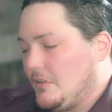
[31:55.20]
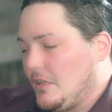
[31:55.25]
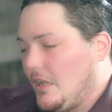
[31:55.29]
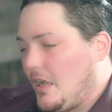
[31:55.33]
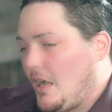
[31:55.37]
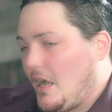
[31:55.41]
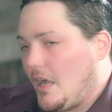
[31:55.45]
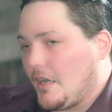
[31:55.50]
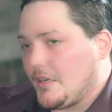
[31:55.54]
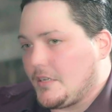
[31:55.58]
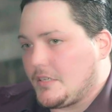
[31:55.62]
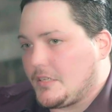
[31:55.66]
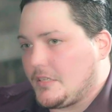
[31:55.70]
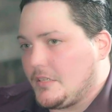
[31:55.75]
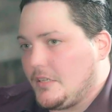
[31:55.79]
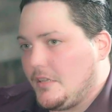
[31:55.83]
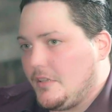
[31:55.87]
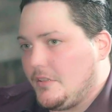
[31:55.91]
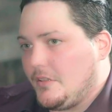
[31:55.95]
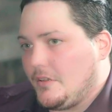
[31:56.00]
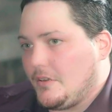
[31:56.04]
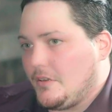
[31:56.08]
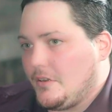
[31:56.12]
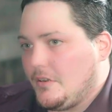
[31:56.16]
honestly,
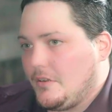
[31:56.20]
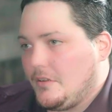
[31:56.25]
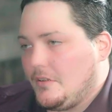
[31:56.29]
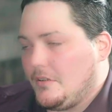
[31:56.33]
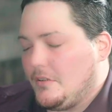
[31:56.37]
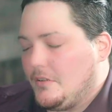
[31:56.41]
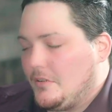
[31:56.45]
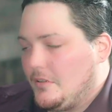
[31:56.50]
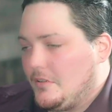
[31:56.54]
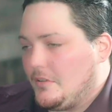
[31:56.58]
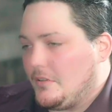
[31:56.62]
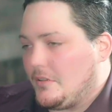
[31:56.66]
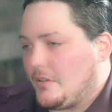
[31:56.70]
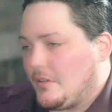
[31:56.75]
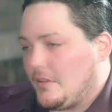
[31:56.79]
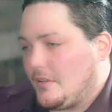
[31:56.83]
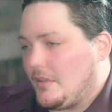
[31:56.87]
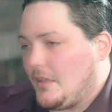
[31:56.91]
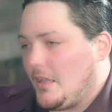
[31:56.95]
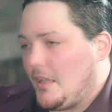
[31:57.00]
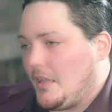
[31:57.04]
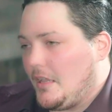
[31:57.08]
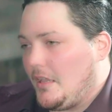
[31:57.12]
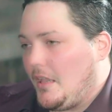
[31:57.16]

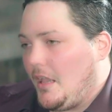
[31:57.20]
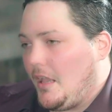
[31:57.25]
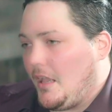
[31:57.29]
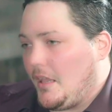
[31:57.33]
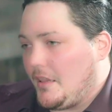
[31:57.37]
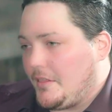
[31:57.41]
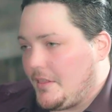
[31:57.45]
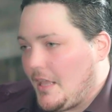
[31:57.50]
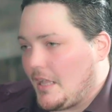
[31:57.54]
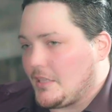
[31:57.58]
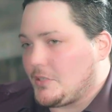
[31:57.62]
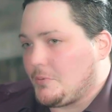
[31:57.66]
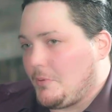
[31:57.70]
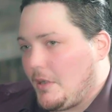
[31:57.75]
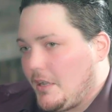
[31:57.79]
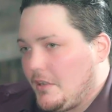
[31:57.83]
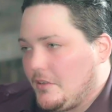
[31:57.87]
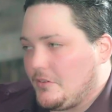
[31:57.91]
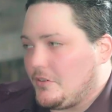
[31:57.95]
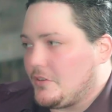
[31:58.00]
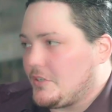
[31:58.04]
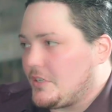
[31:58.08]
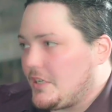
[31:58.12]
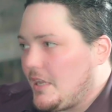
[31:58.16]
that's why I
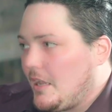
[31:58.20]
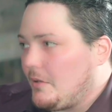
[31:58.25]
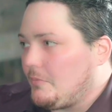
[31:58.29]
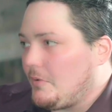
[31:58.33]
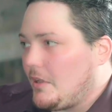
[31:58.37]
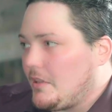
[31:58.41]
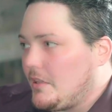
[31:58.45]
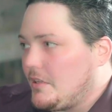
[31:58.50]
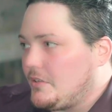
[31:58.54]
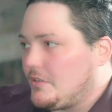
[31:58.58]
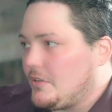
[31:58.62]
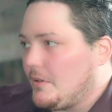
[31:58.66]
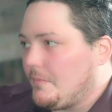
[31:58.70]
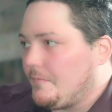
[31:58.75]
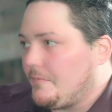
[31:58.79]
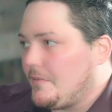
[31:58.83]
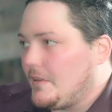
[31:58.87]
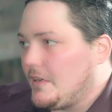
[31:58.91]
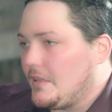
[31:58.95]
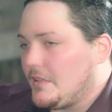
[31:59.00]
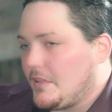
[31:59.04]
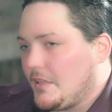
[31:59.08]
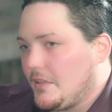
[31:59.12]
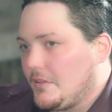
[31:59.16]
understand why they drip
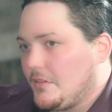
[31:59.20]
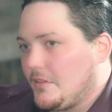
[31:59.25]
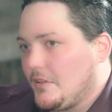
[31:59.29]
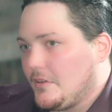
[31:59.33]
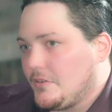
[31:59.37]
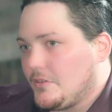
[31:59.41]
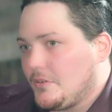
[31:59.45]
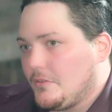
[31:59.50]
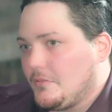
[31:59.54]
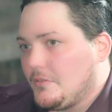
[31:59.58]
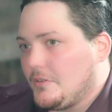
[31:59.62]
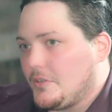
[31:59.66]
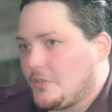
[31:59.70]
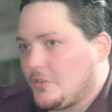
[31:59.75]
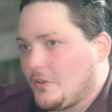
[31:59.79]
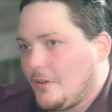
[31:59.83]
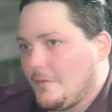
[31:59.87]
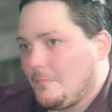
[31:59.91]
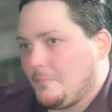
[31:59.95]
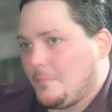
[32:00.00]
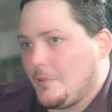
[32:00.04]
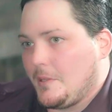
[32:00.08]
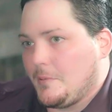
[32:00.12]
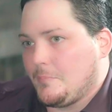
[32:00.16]
feed it. There's only
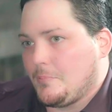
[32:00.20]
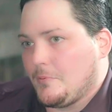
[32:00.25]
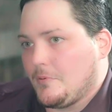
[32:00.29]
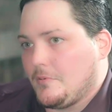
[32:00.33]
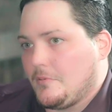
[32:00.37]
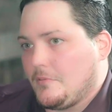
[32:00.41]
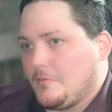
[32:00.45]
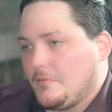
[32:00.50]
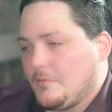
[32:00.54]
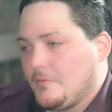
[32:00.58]
certain people